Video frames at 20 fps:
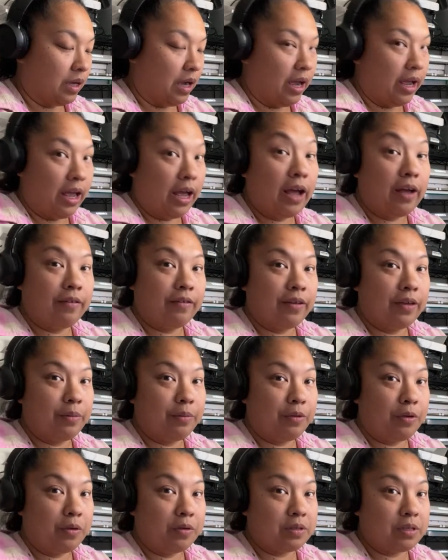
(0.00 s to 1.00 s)
I have
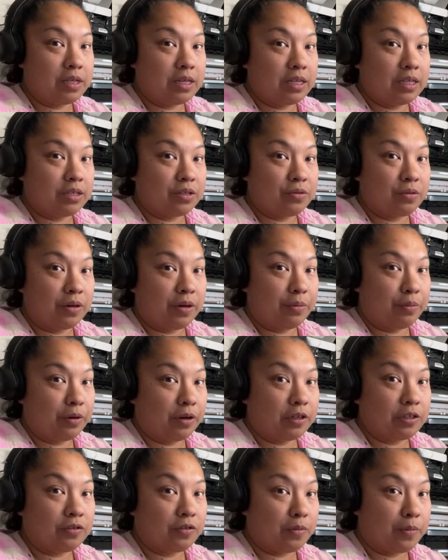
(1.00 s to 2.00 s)
him using his 3D
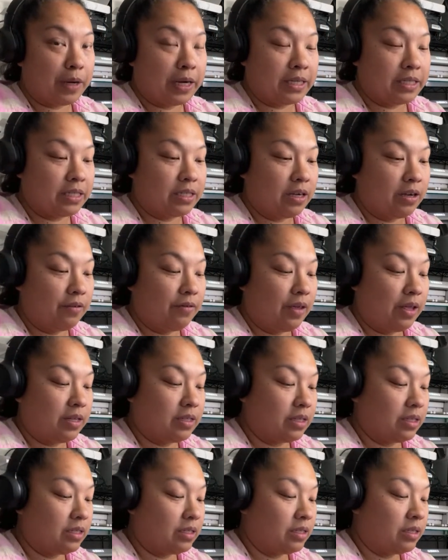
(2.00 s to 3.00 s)
printers for my stuff. He
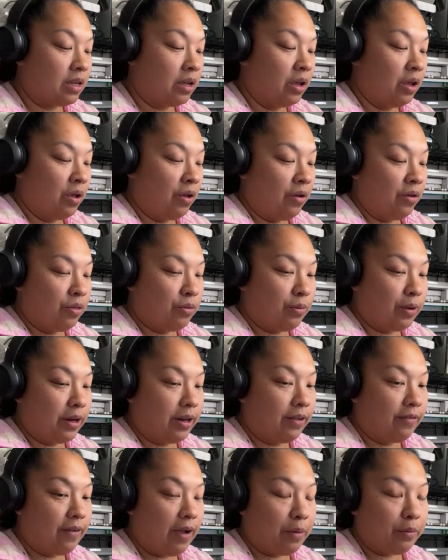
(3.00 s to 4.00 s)
does
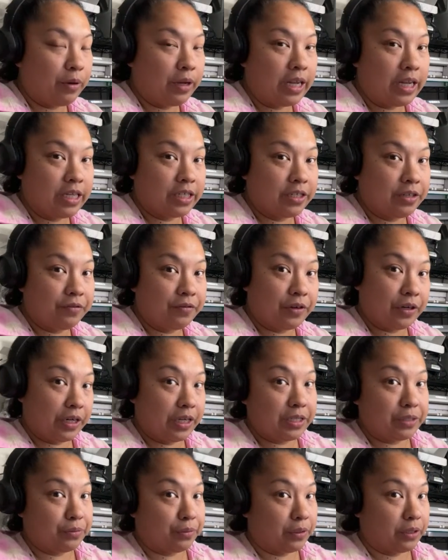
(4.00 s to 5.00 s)
3D fabrication for
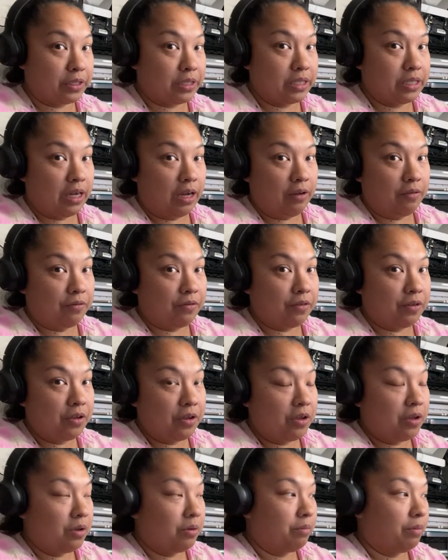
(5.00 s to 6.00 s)
his work stuff.
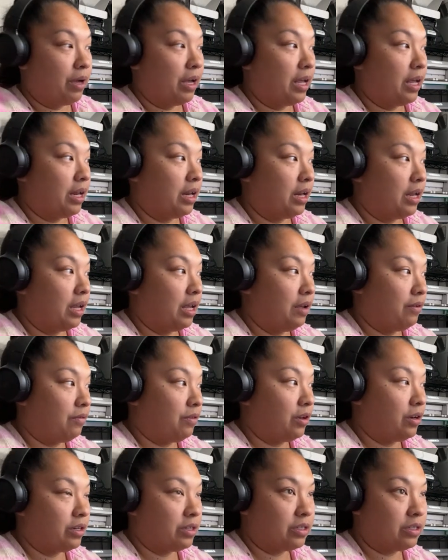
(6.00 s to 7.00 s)
But if
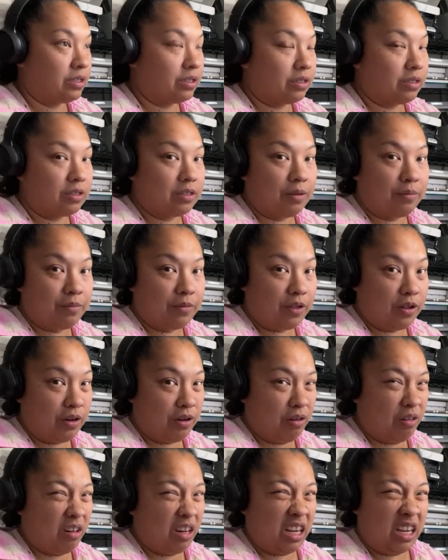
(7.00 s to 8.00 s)
there's something
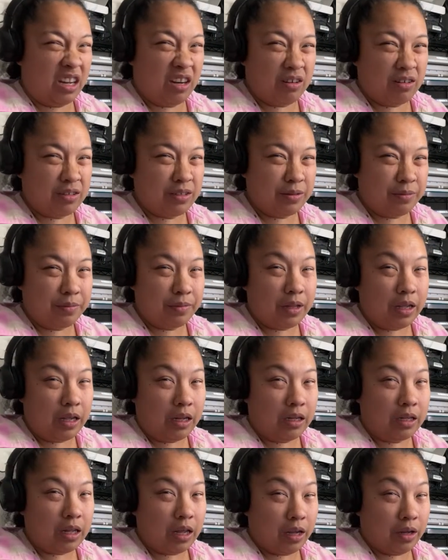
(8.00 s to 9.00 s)
you need or
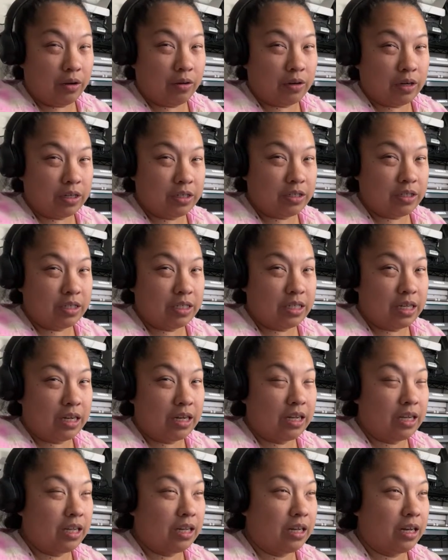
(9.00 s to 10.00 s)
something that you're
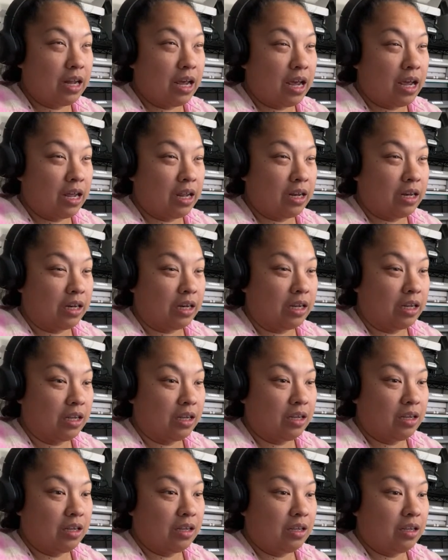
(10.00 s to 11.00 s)
interested in, and
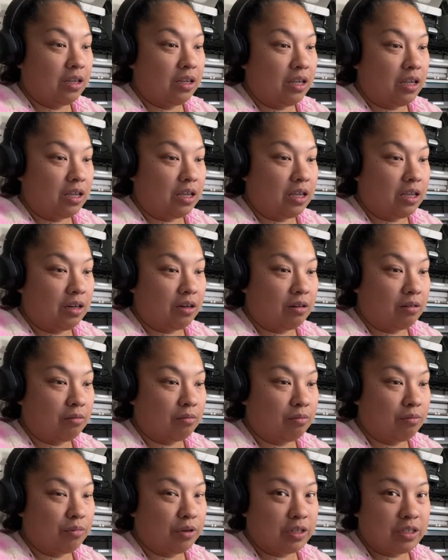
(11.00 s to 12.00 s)
he
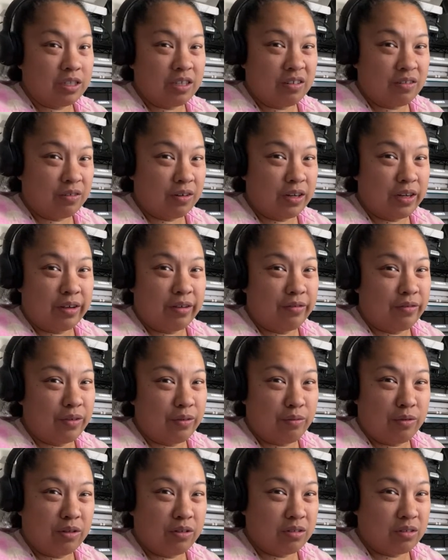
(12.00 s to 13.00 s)
can print it for you if
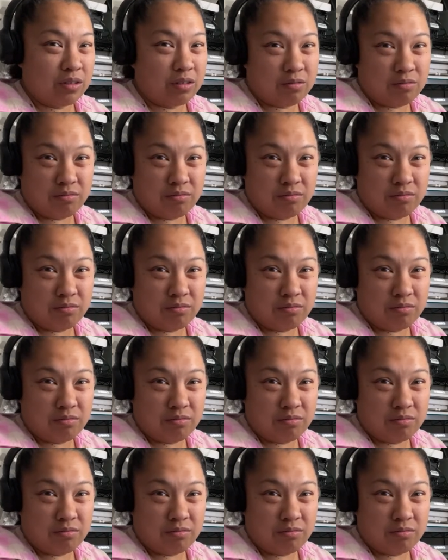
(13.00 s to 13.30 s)
he wants.